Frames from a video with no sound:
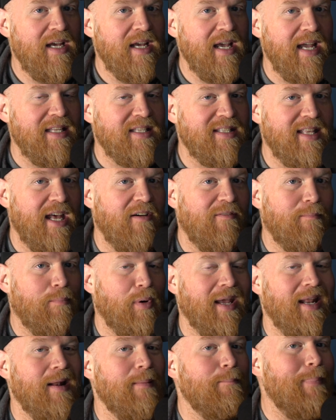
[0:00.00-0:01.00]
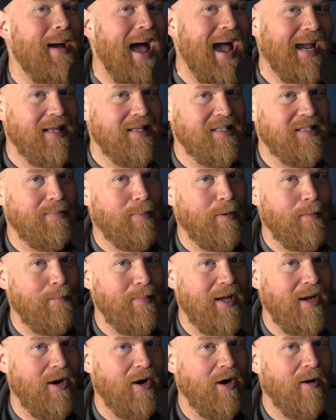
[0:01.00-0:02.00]
instead of bringing it back into
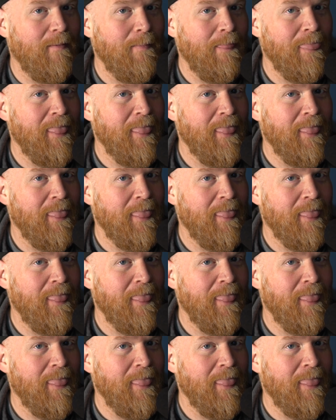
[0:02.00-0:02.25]
Premiere